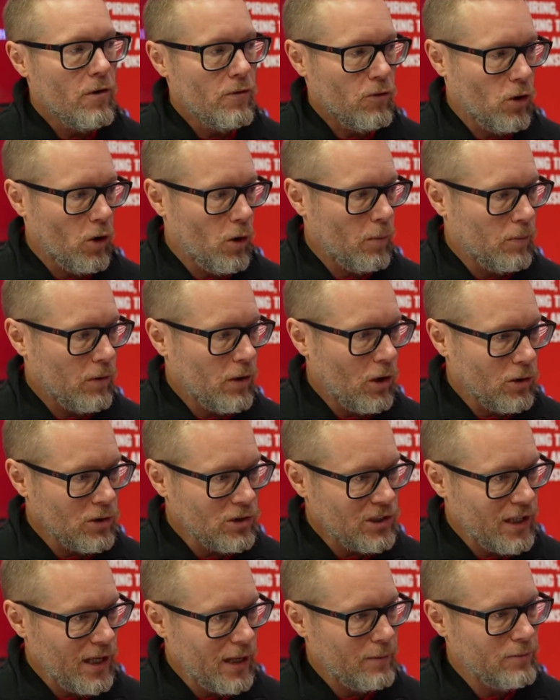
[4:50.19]
from
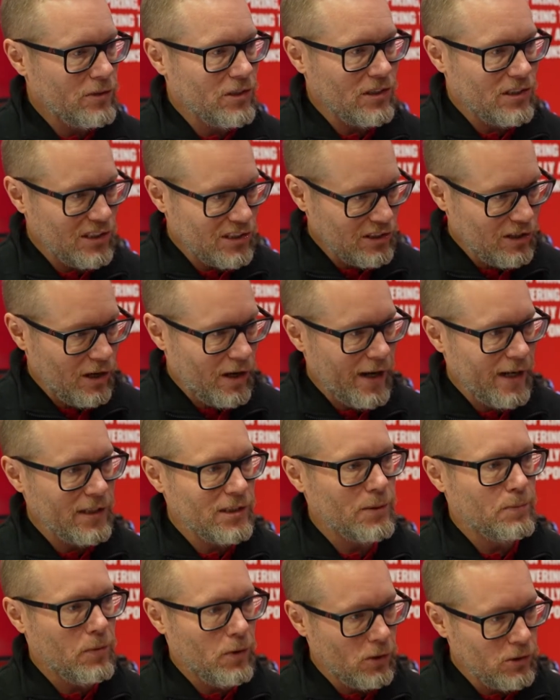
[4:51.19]
concept to design
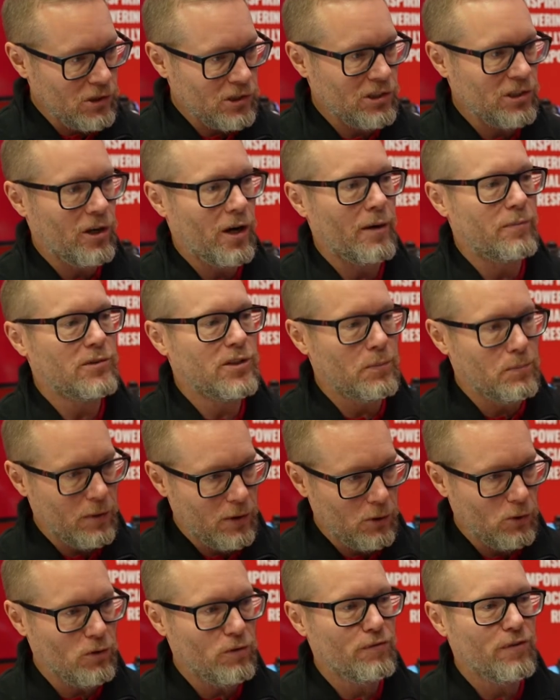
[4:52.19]
to prototype to
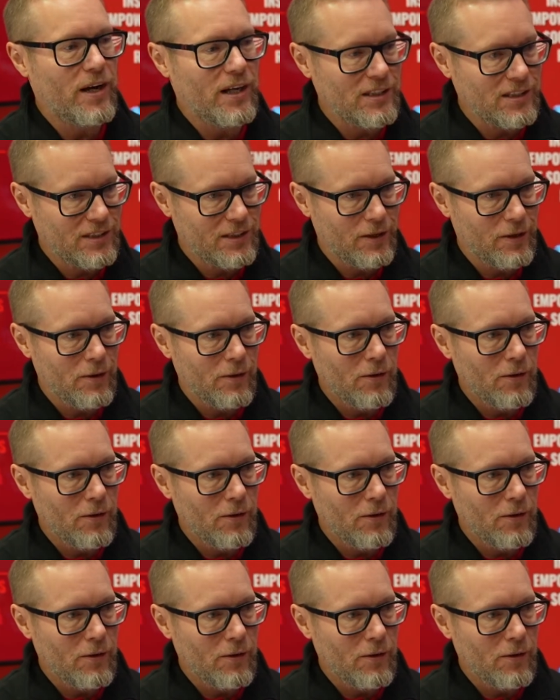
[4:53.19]
build faster?